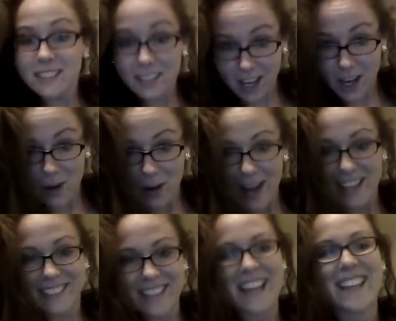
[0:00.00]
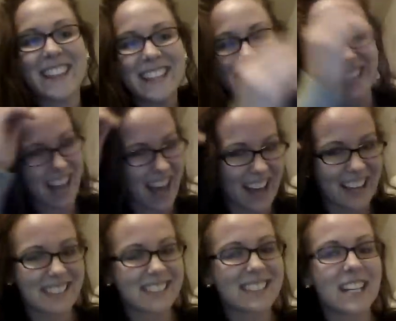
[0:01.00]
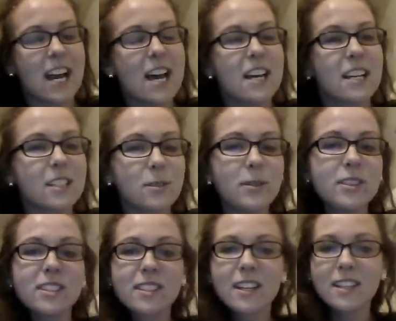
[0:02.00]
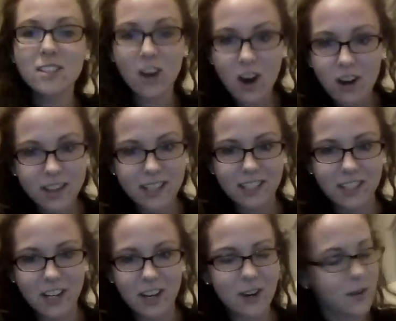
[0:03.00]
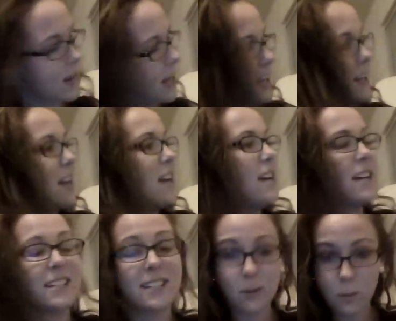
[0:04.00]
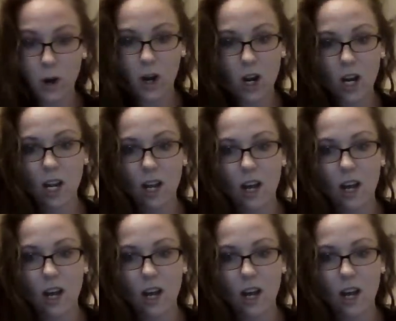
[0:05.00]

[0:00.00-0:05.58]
ago I sent the text because we were just kind of talking, you know, and he's at work.